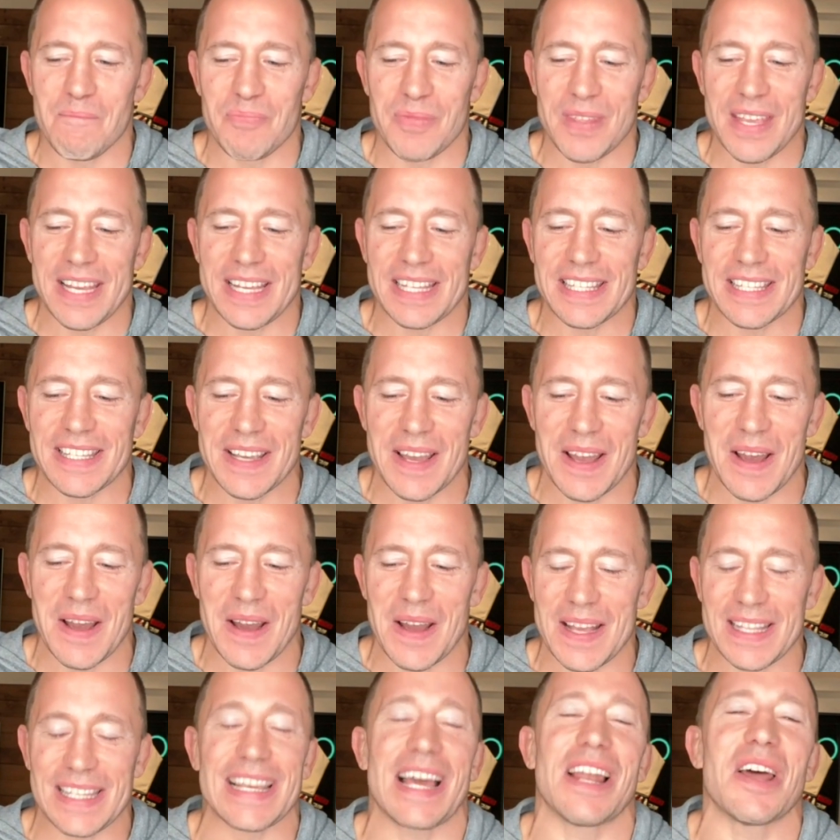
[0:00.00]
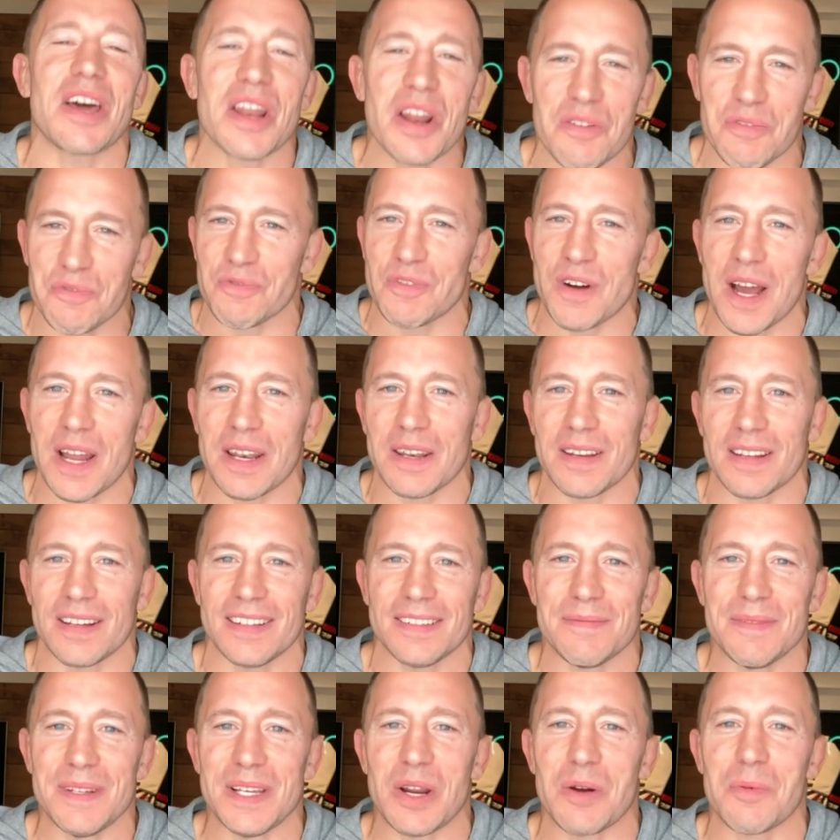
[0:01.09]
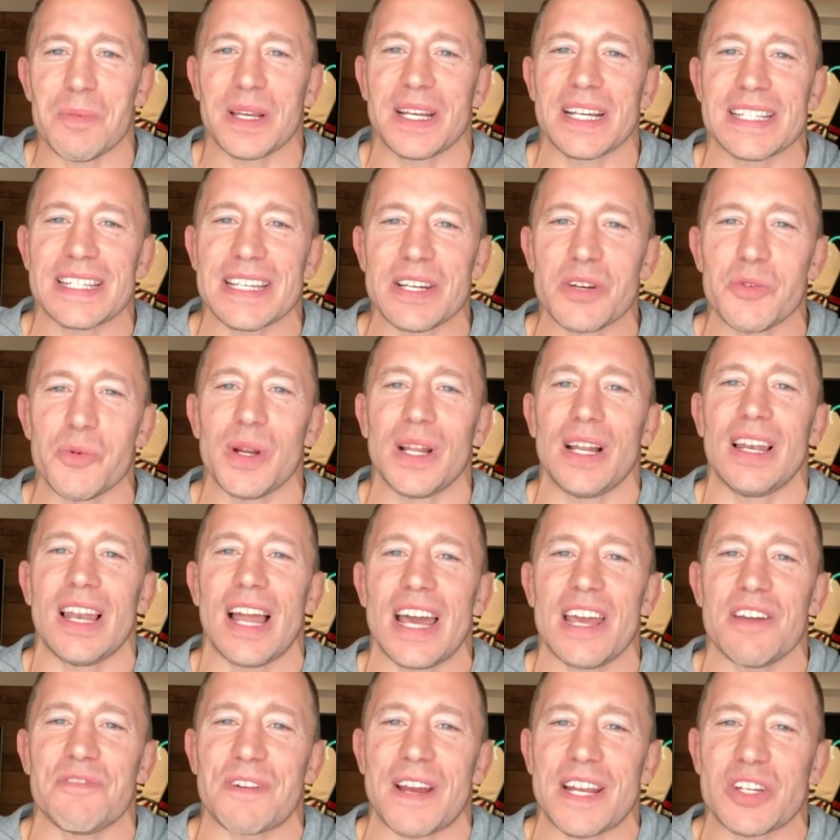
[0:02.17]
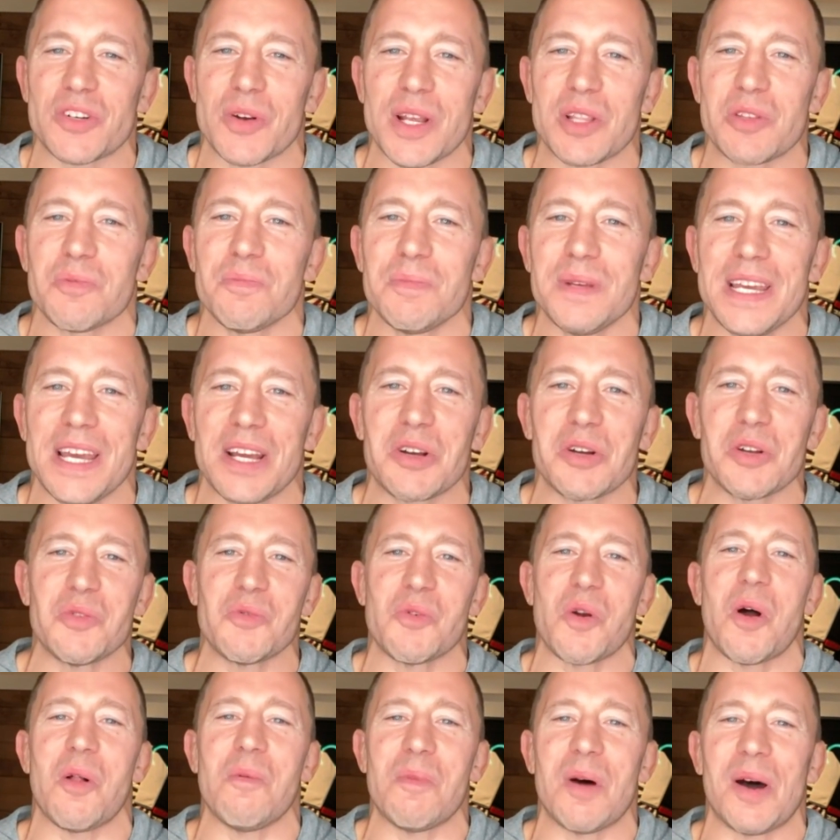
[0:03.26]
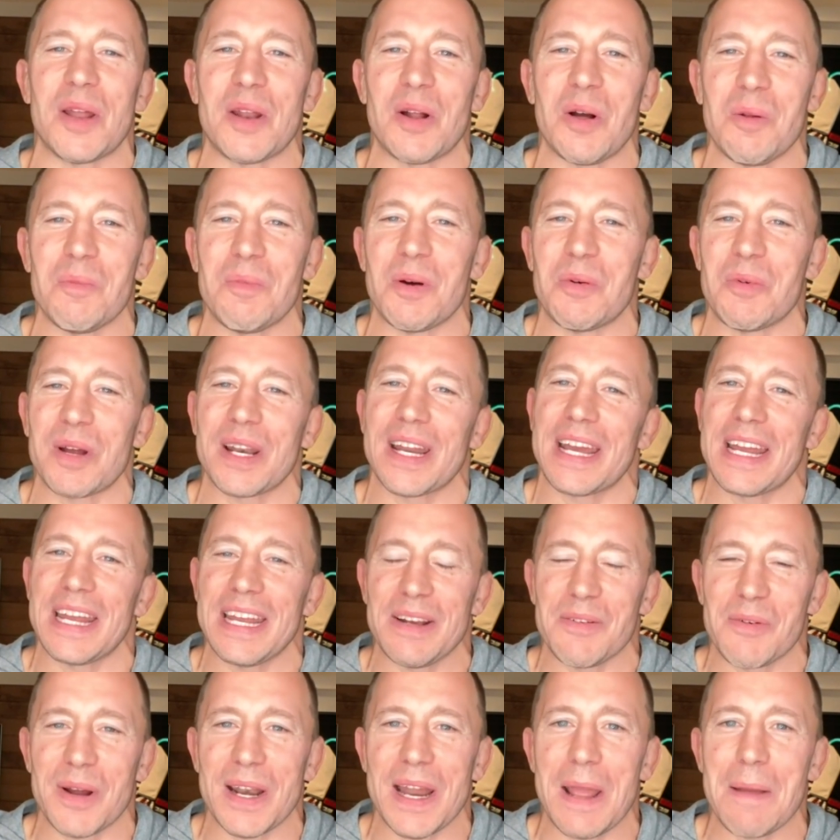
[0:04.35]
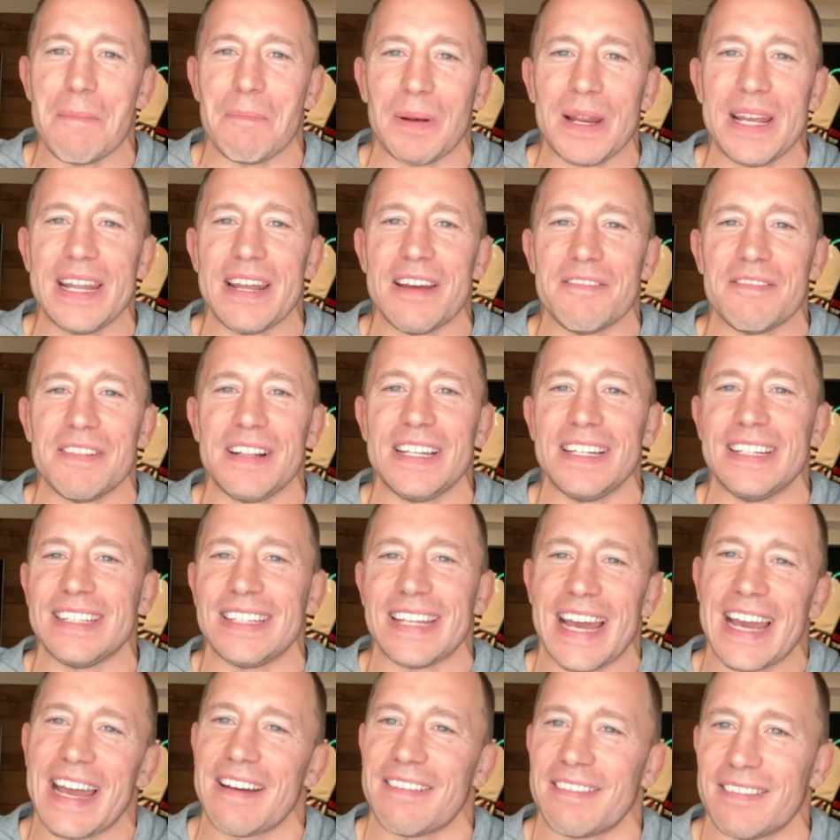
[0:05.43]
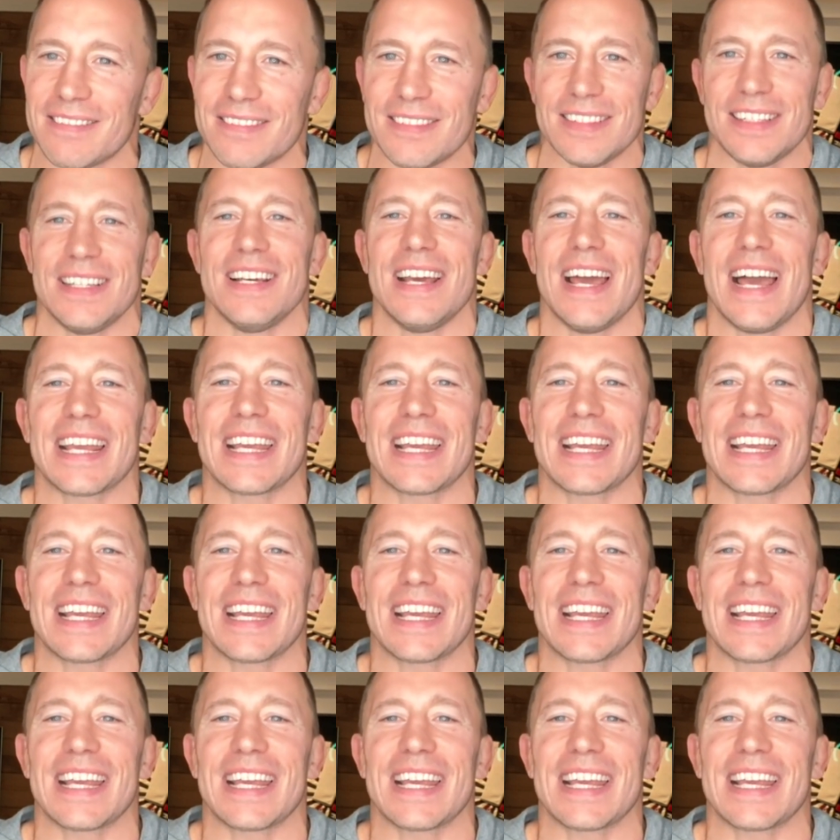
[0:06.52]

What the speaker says: it's a lot of fun, you know, because in real life I try to be a good role model, but when I play a villain, I